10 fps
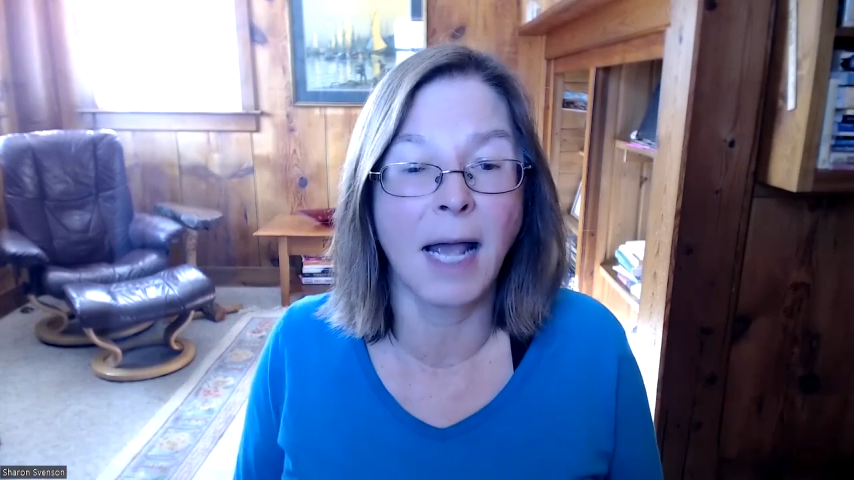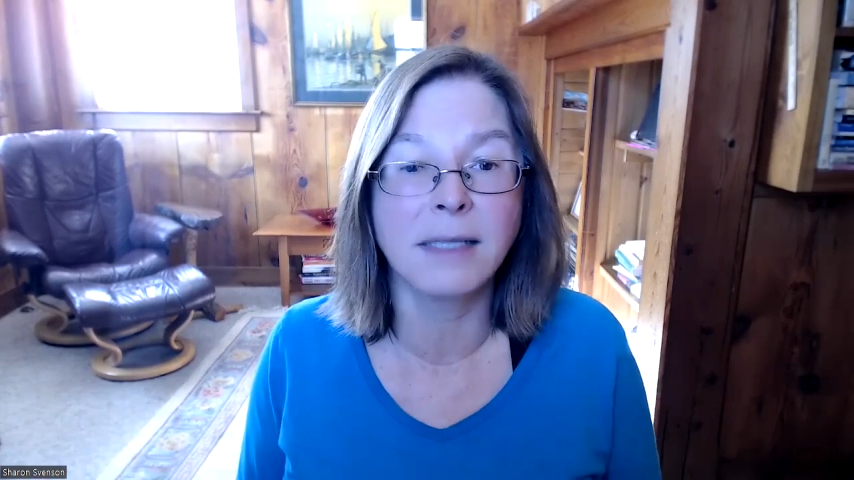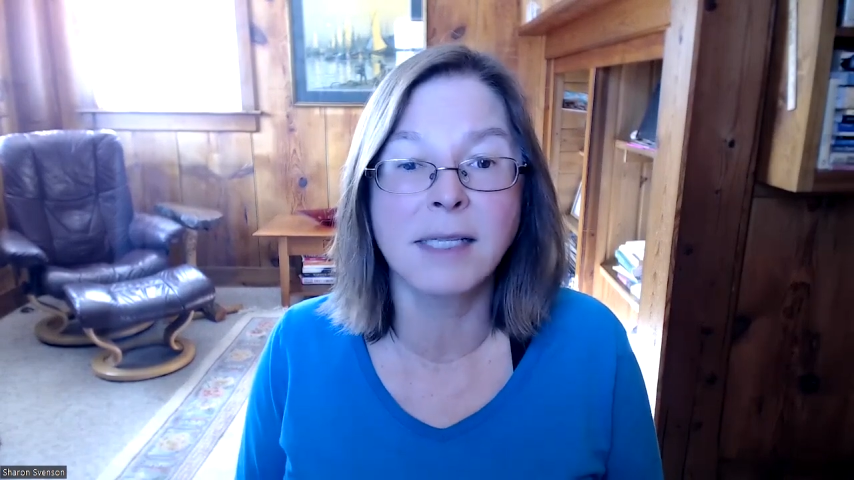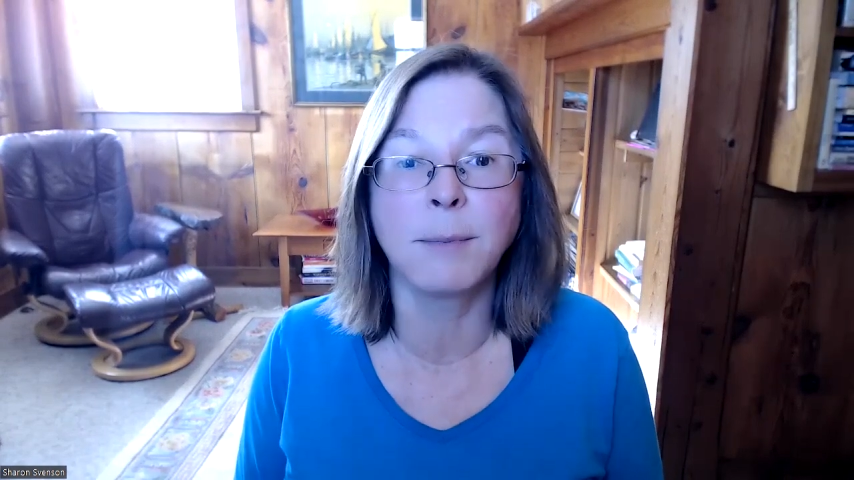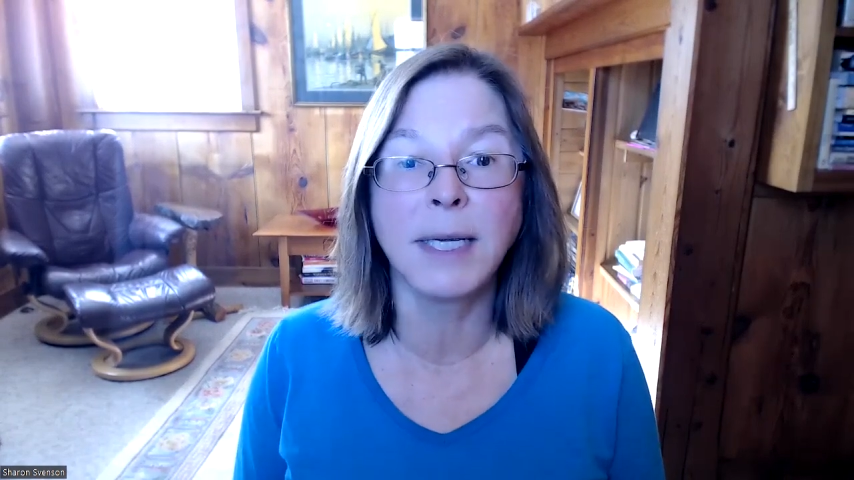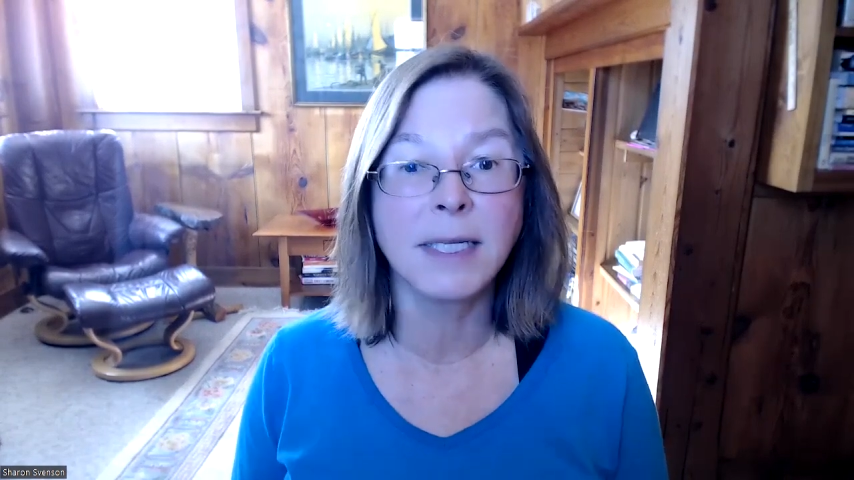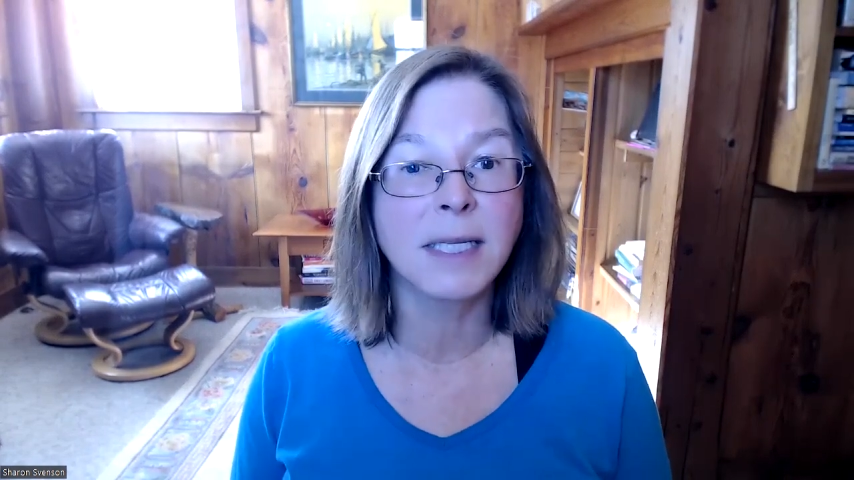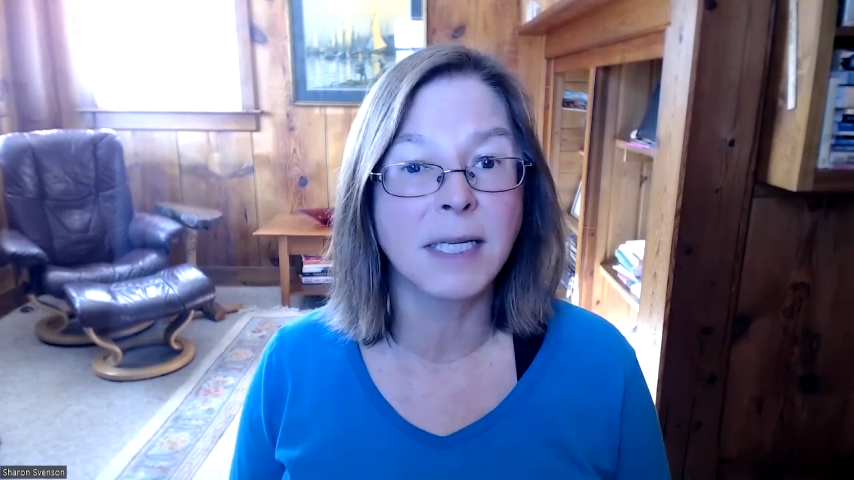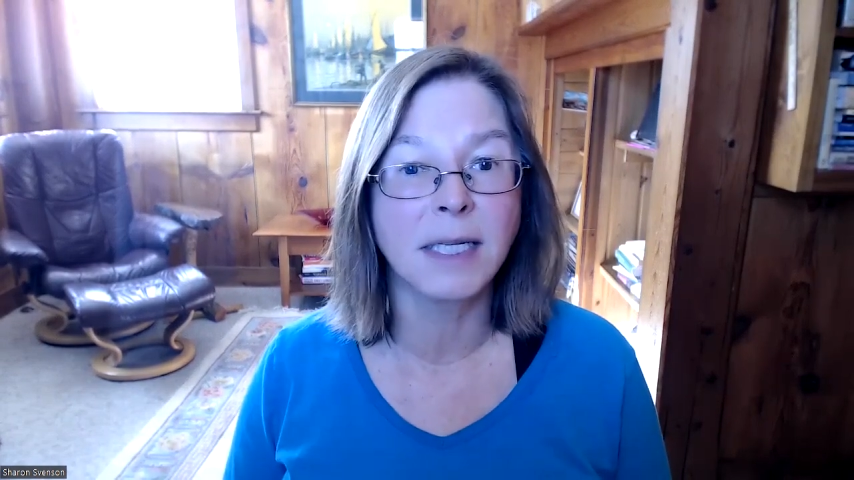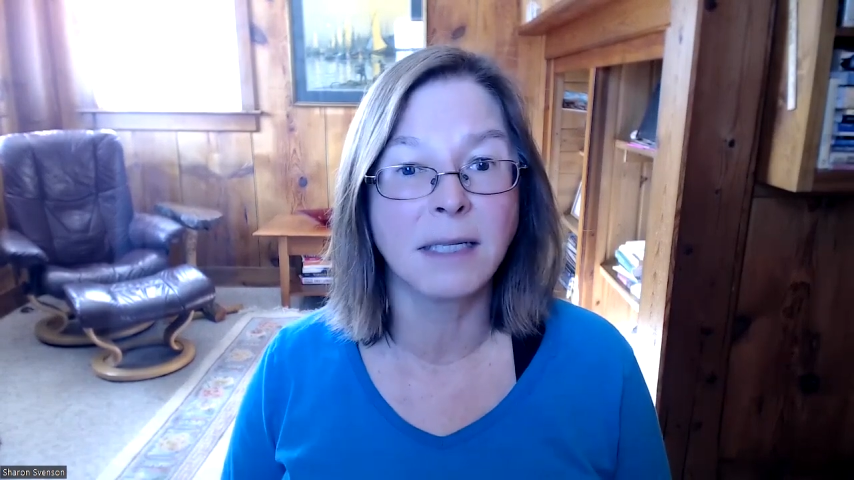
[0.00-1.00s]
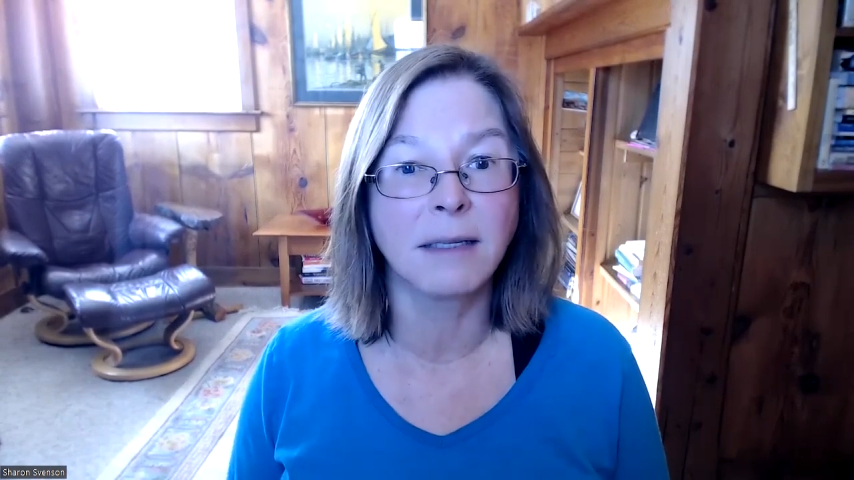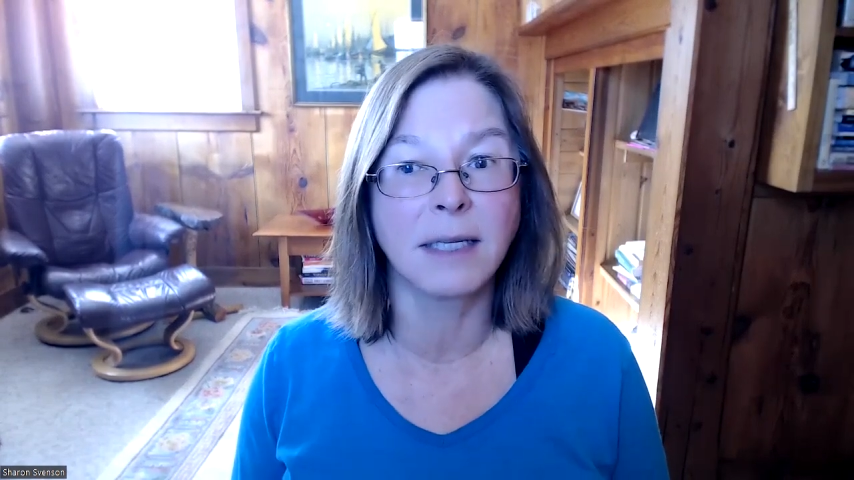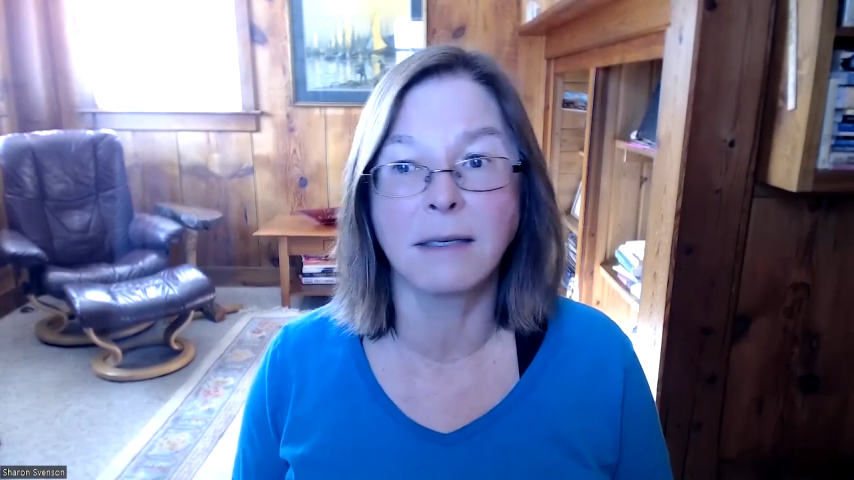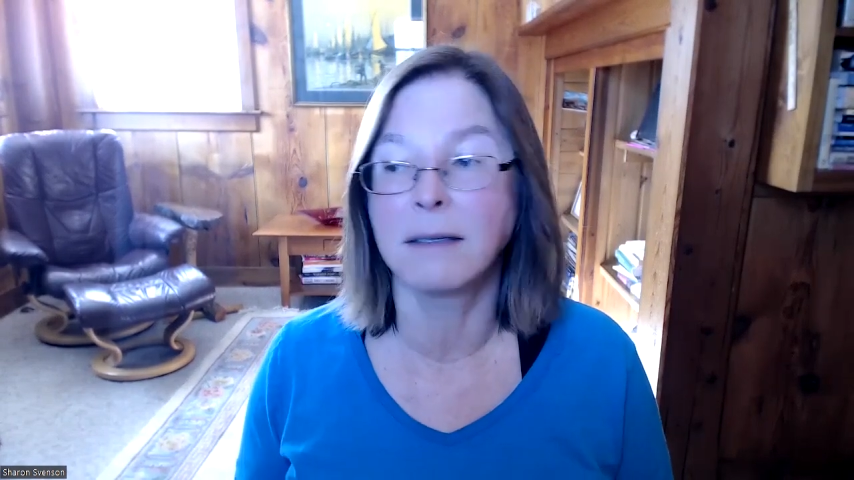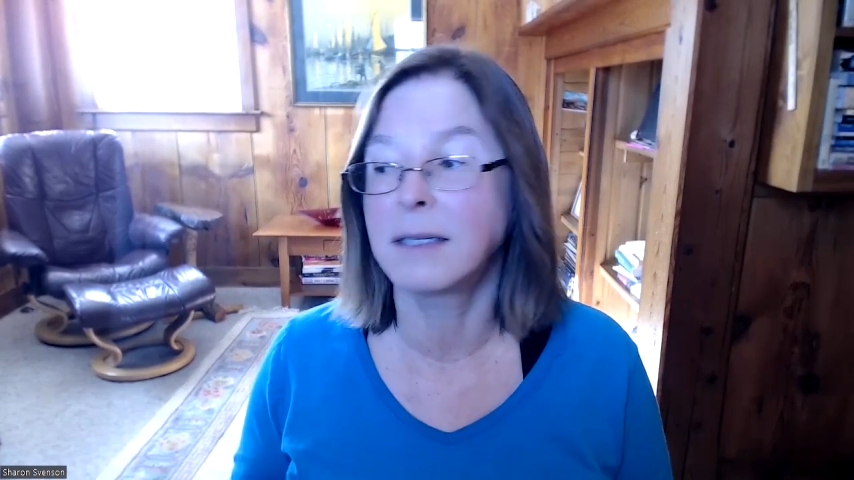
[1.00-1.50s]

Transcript: ask me to